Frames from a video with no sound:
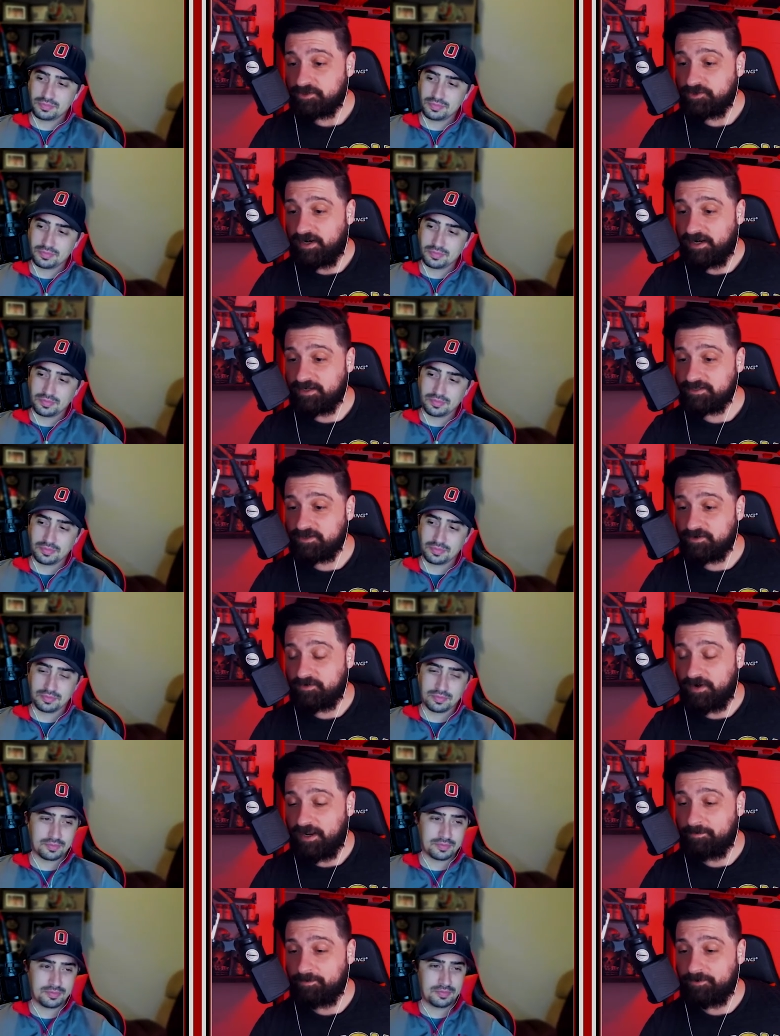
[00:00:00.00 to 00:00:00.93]
Speaker 1: Drake is a
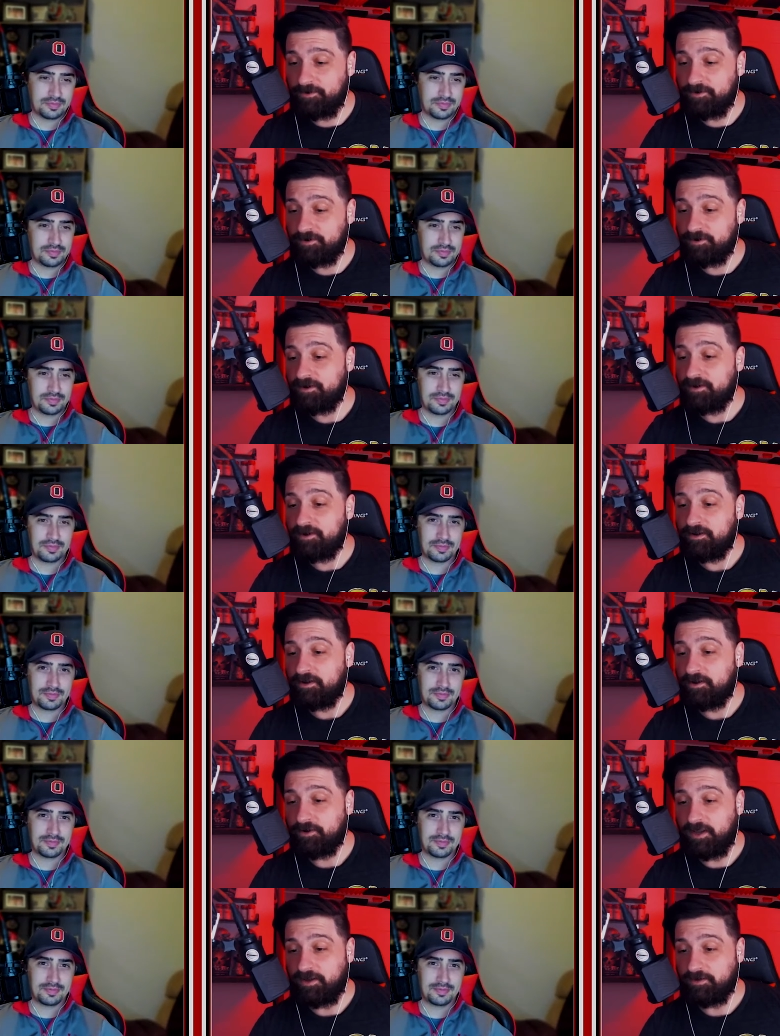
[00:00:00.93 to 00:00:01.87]
rapper.
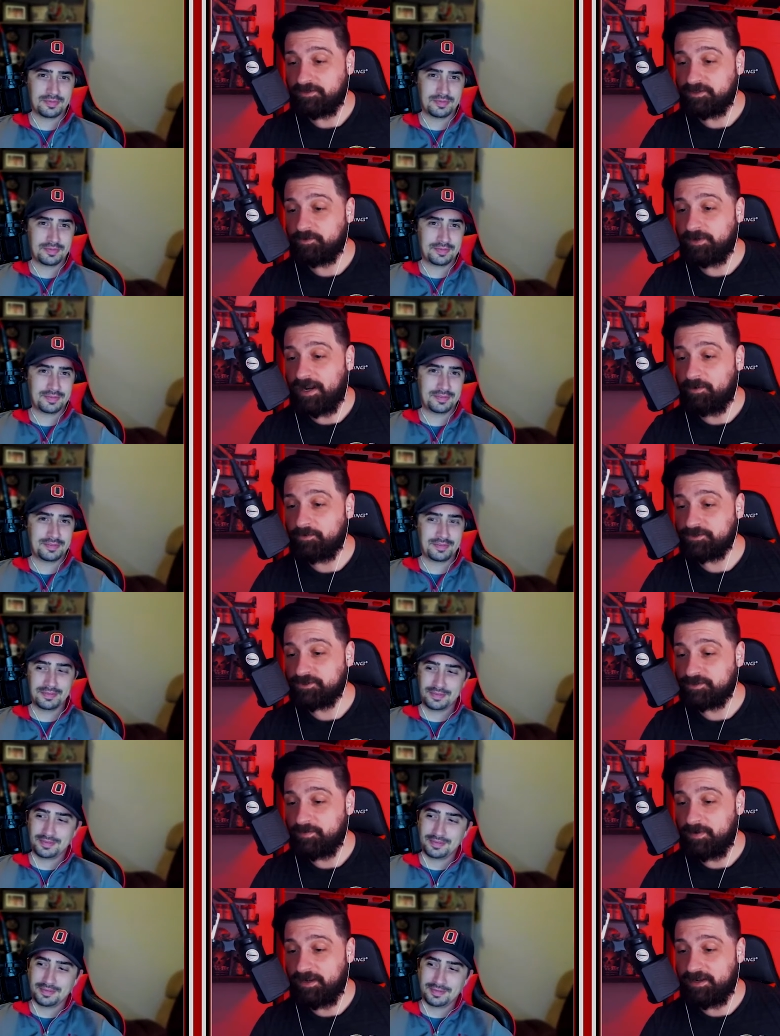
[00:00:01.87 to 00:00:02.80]
Okay, so now we're
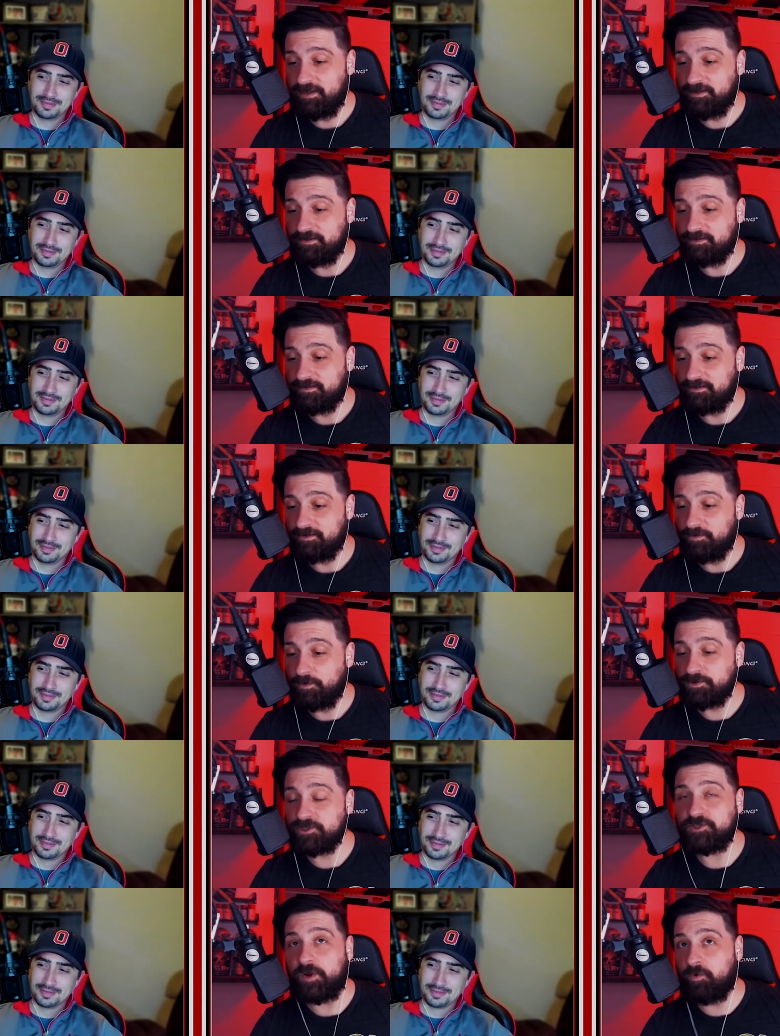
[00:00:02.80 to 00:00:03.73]
just making,
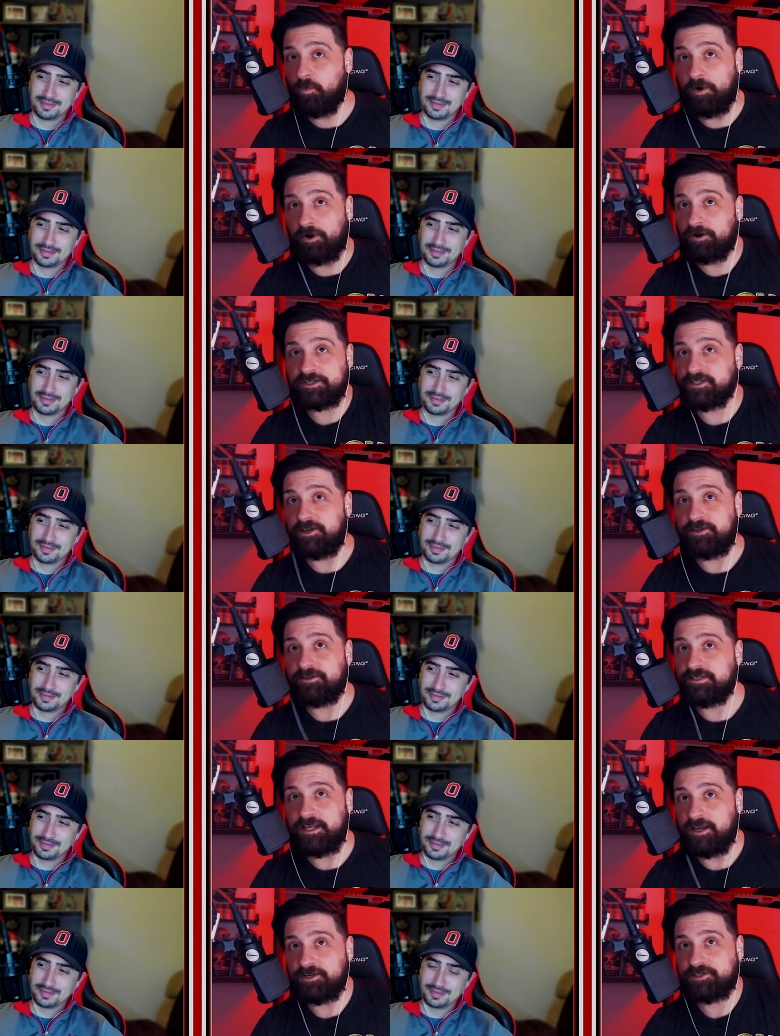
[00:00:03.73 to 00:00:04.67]
we're just doing word
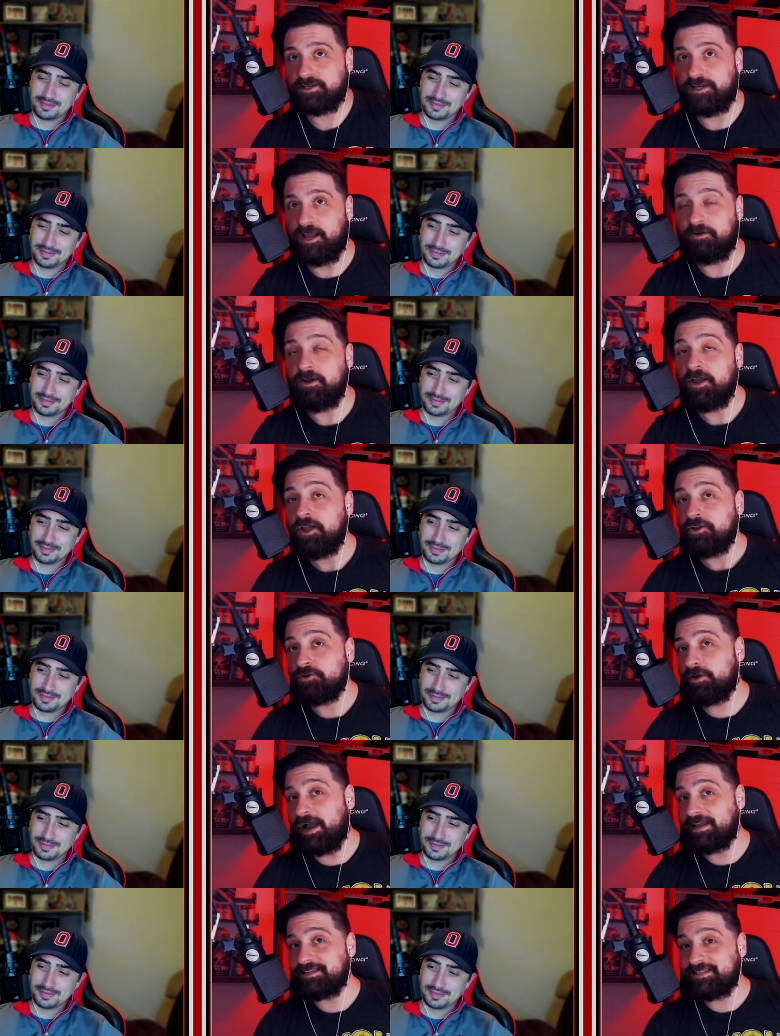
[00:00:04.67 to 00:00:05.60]
association now.
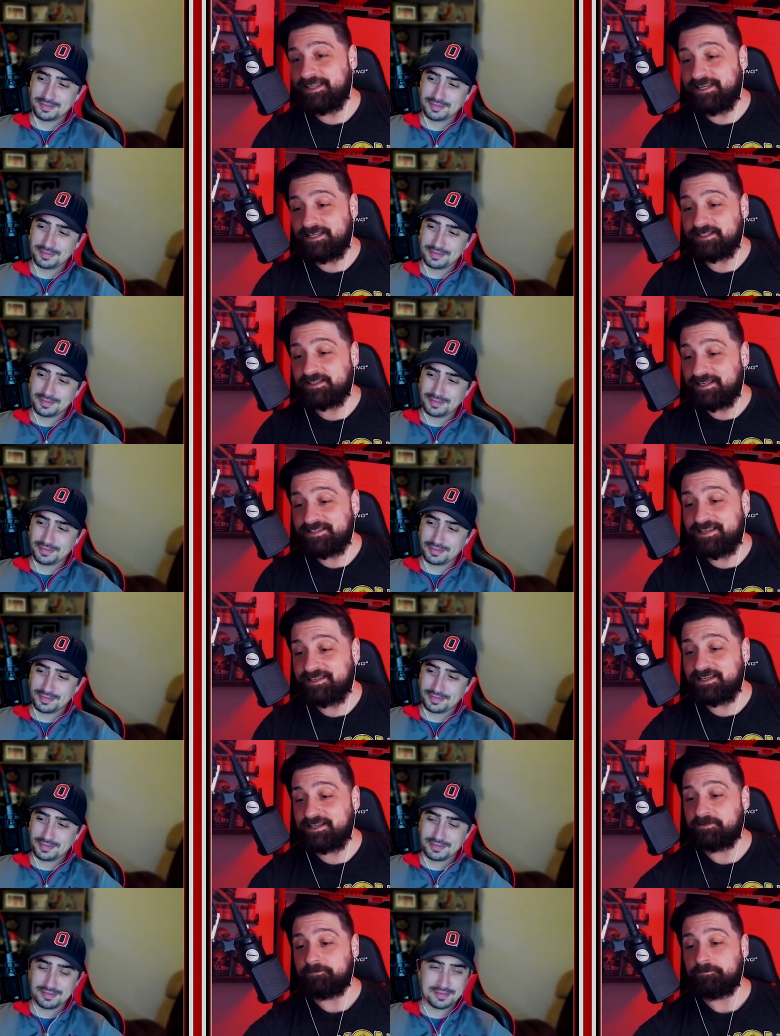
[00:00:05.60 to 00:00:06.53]
You guys, these, this
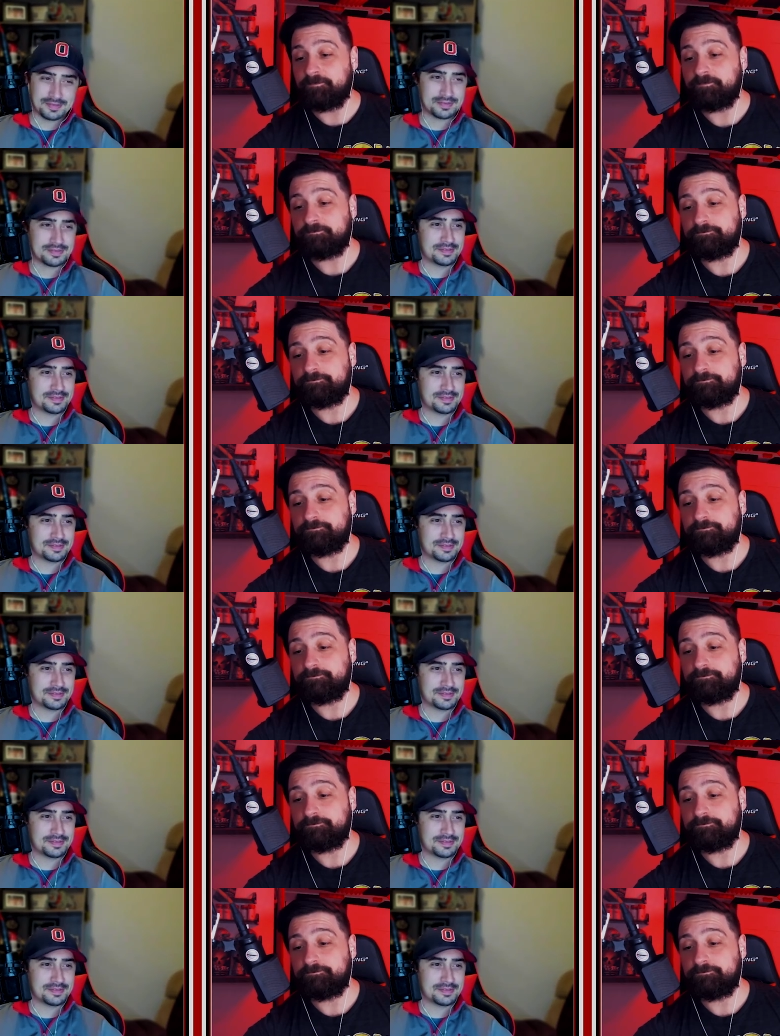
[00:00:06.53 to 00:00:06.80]
isn't,